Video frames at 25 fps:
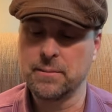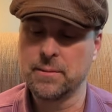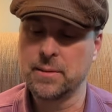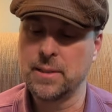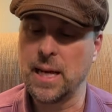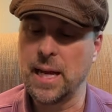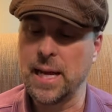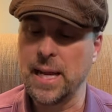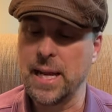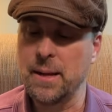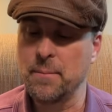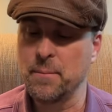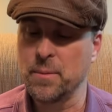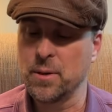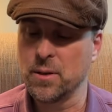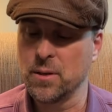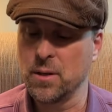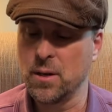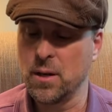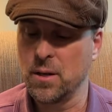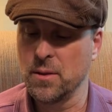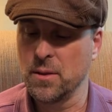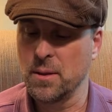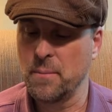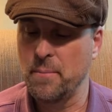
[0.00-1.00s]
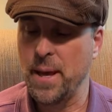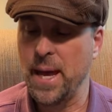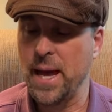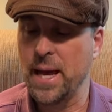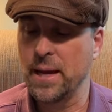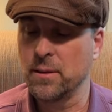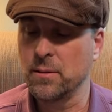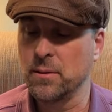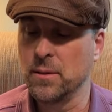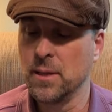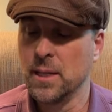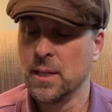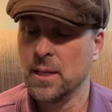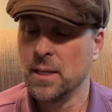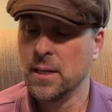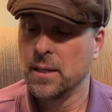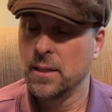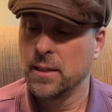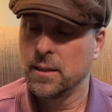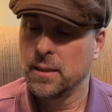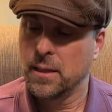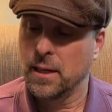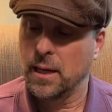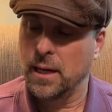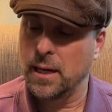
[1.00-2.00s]
diameter on the paddle,
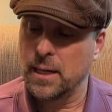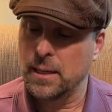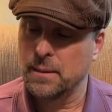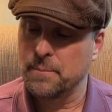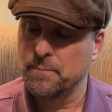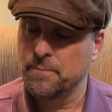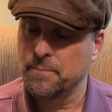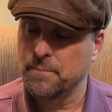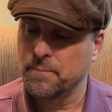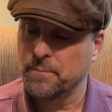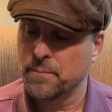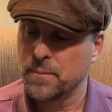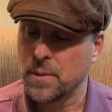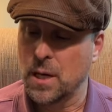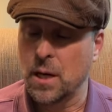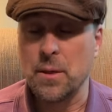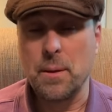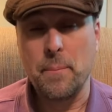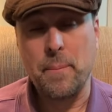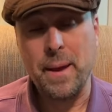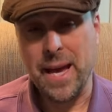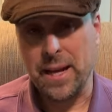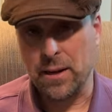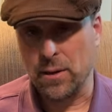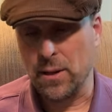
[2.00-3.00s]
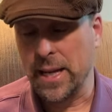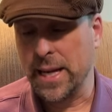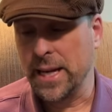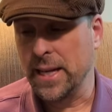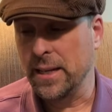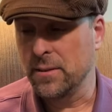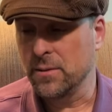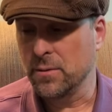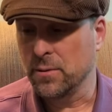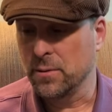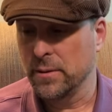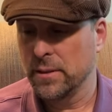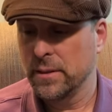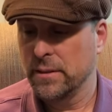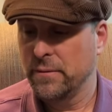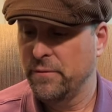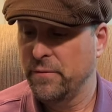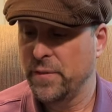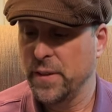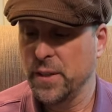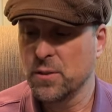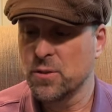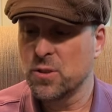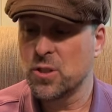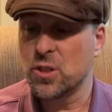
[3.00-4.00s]
on the paddle handle.
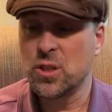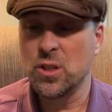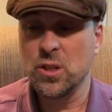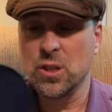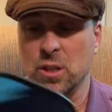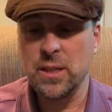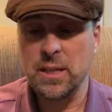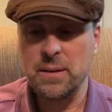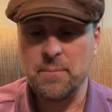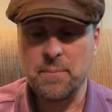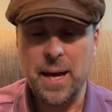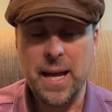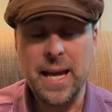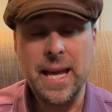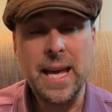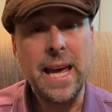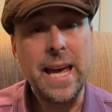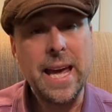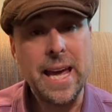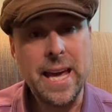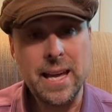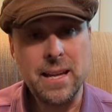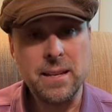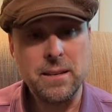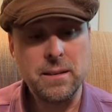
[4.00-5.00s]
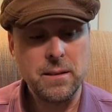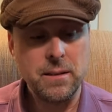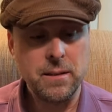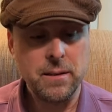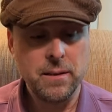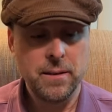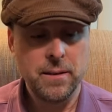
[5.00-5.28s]
Feels good in my hand.